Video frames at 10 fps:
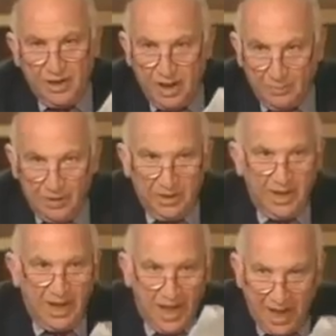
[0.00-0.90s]
The government
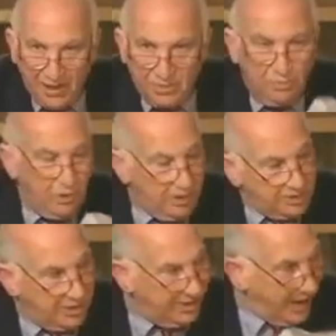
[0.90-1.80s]
has put
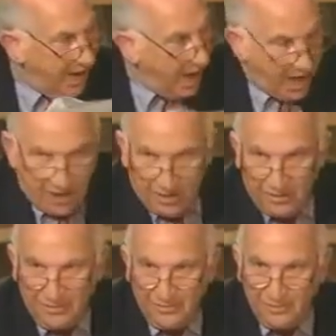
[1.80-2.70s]
us into
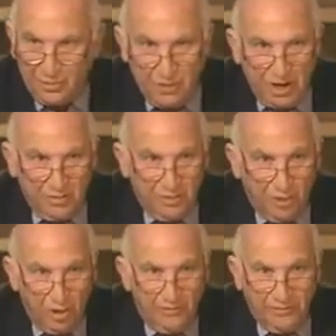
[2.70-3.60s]
hock greater
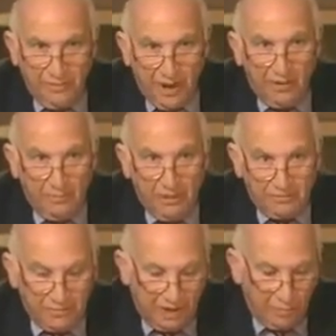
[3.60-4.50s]
than all of our
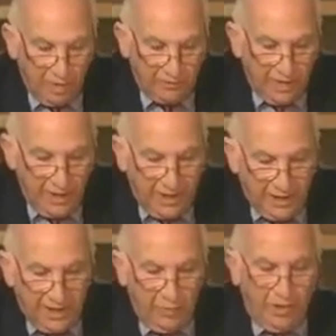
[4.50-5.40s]
above-ground wealth.
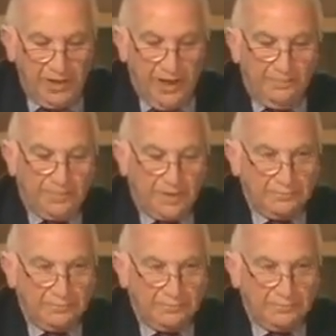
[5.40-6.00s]
And anyway, now...